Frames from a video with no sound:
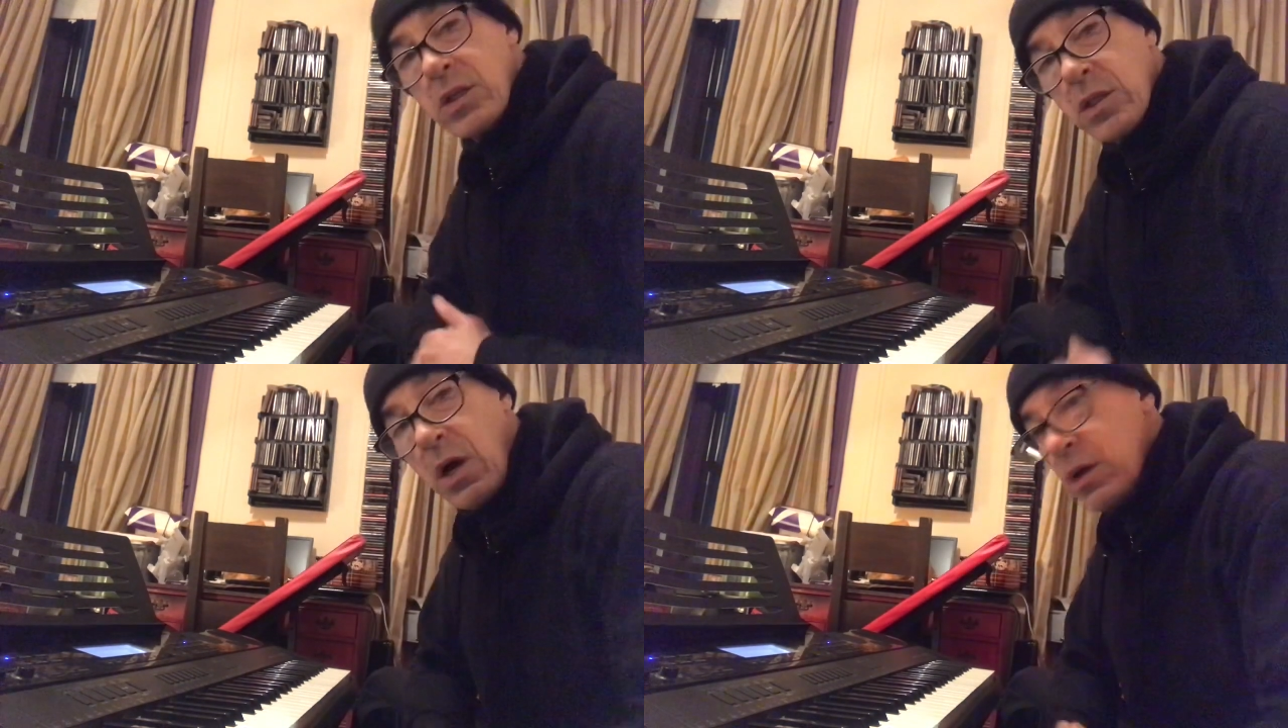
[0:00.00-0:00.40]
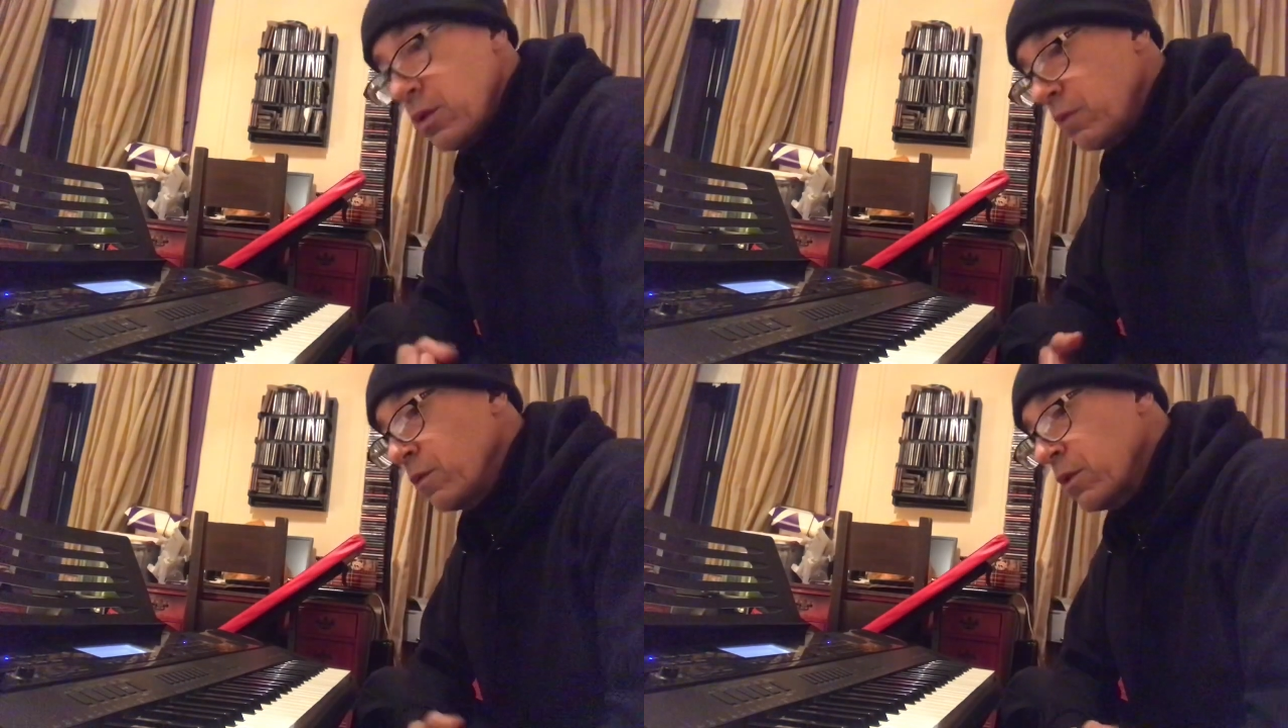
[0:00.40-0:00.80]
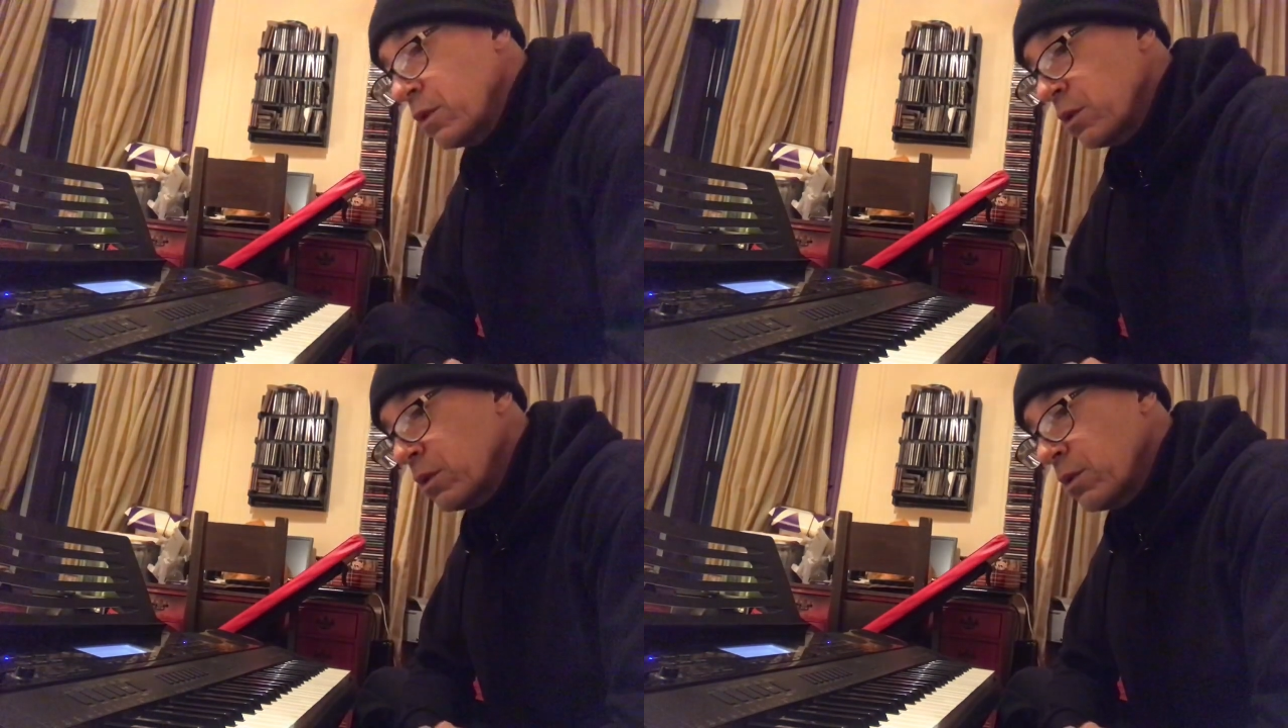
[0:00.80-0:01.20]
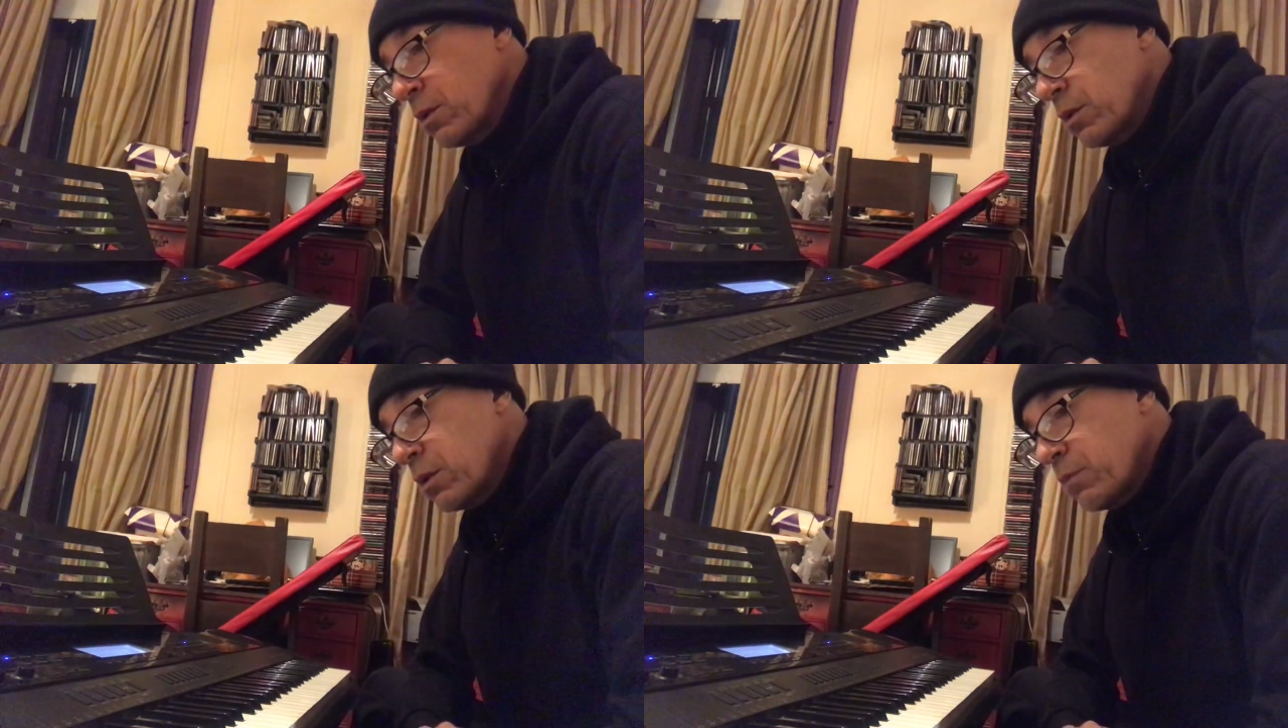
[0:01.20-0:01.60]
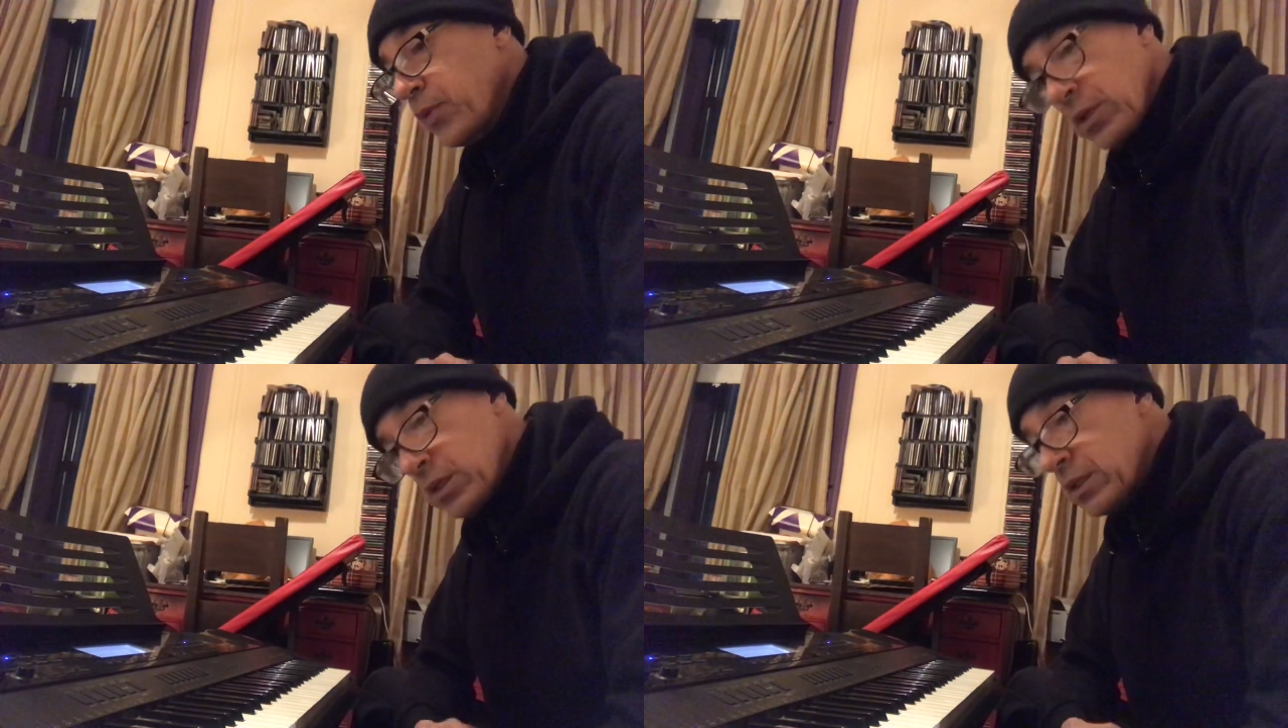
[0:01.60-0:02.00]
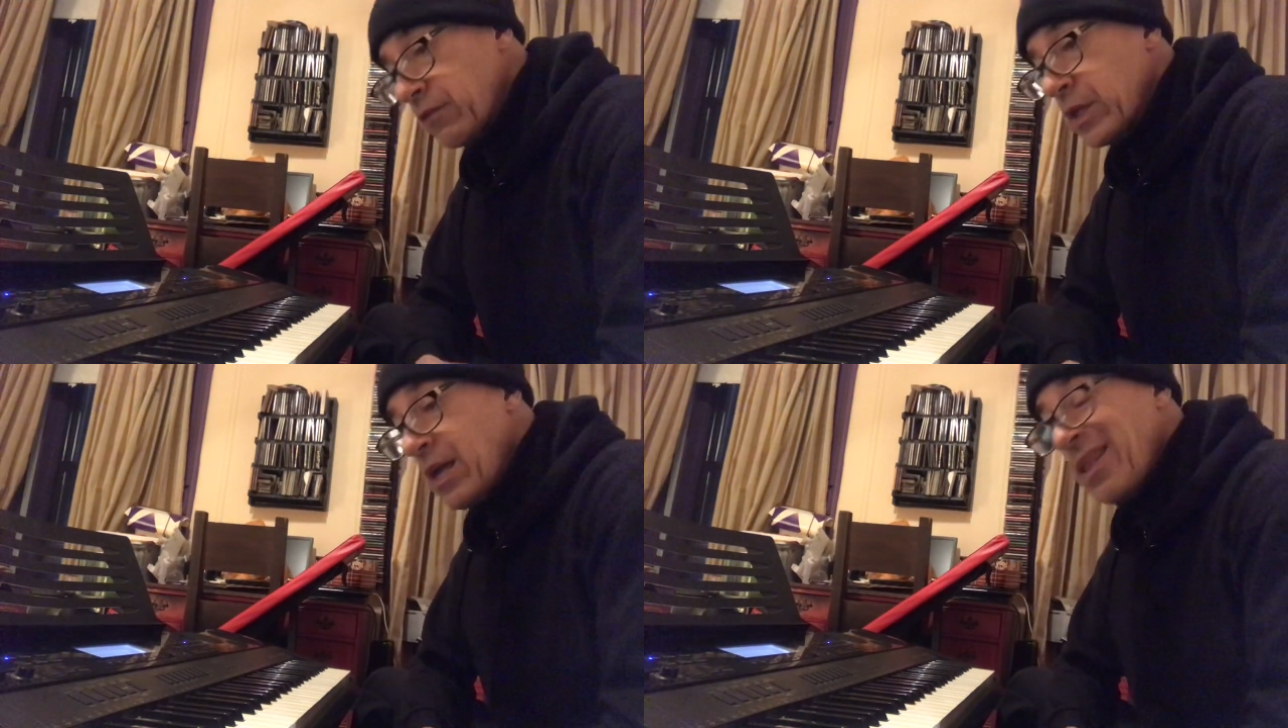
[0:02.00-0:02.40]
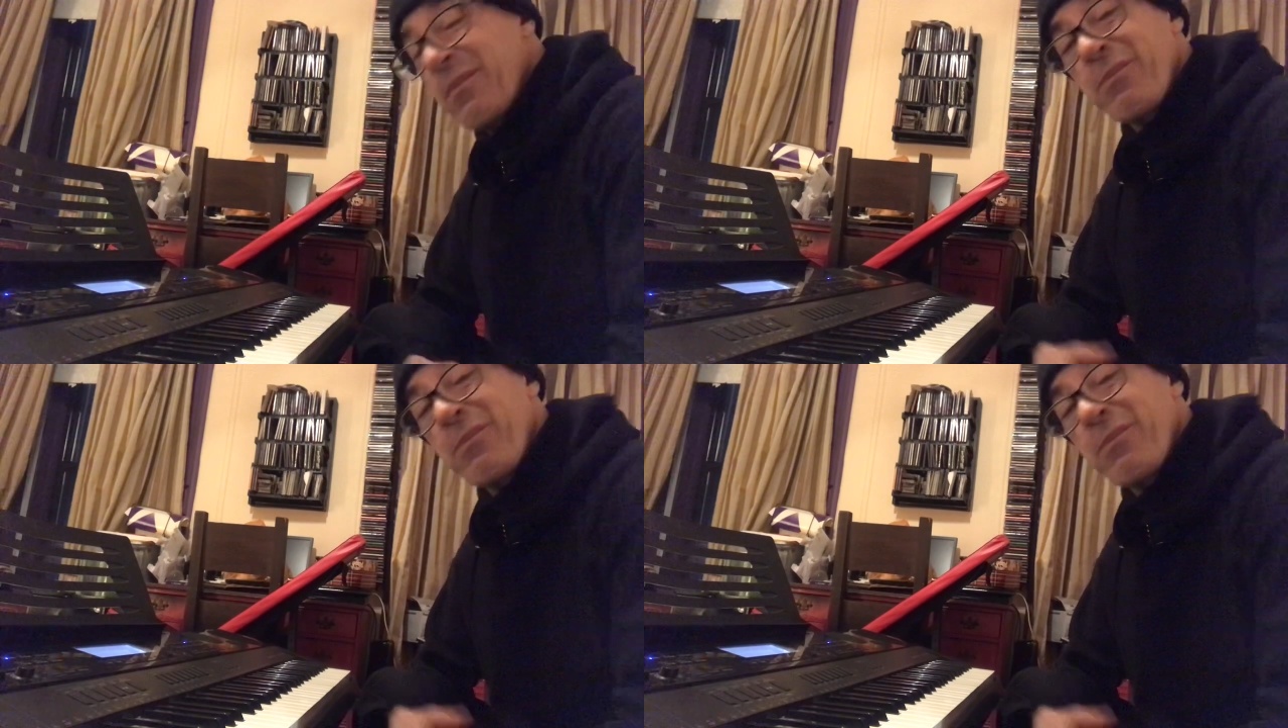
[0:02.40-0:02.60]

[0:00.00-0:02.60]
start putting this stuff together,